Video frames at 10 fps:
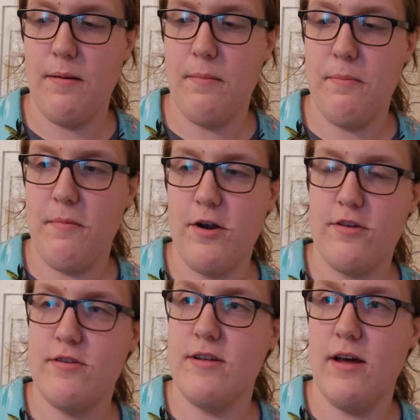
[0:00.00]
Mark,
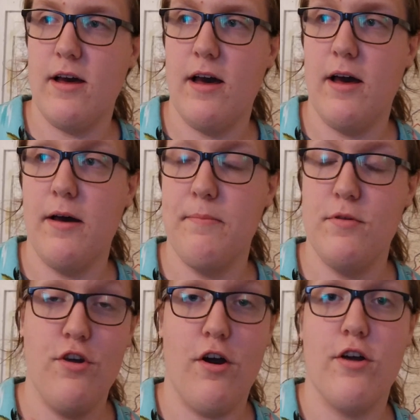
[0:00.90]

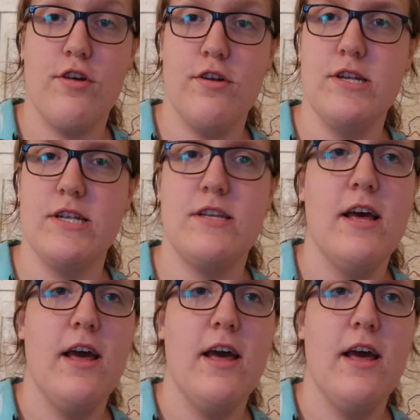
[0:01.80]
Josh's